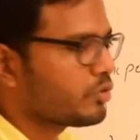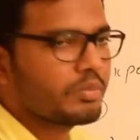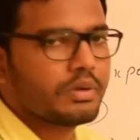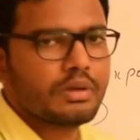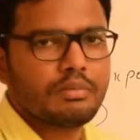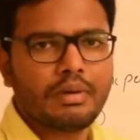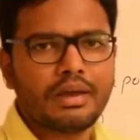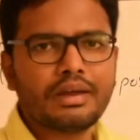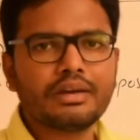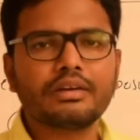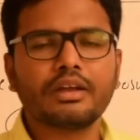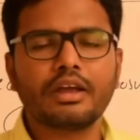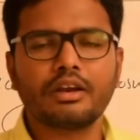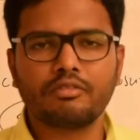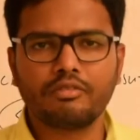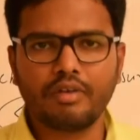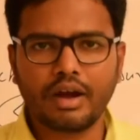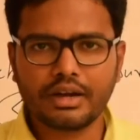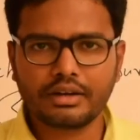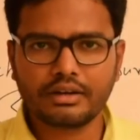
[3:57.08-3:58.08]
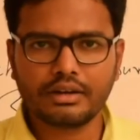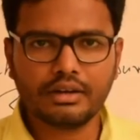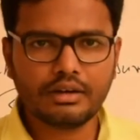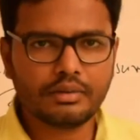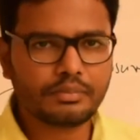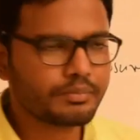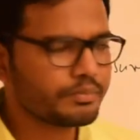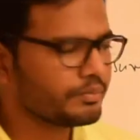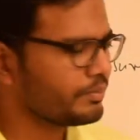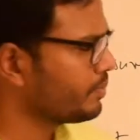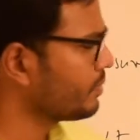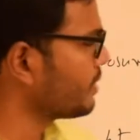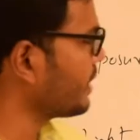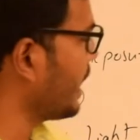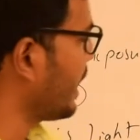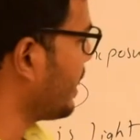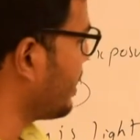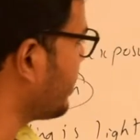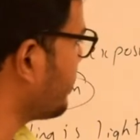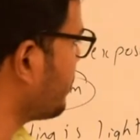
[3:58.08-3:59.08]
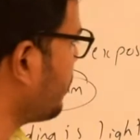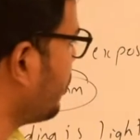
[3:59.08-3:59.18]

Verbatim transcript: to be maintained vital and